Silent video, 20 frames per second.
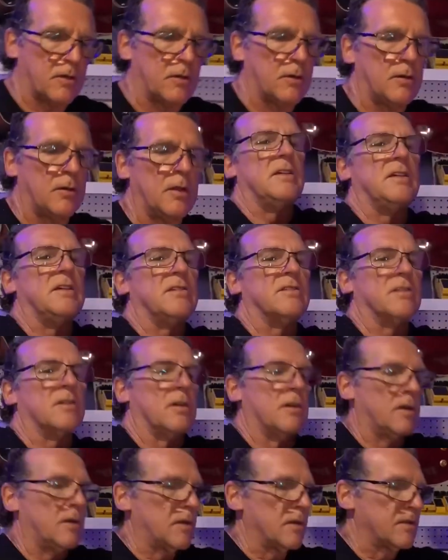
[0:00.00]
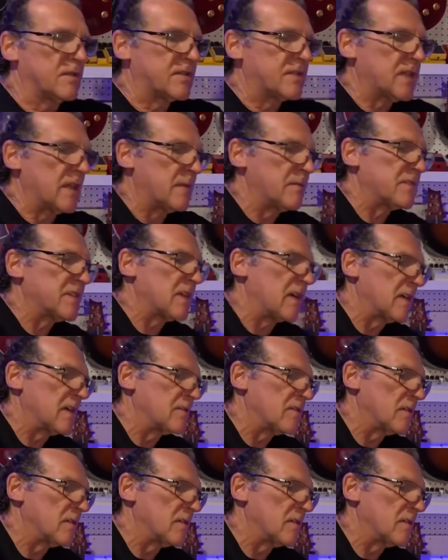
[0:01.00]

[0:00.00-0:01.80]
hole. These are all the same size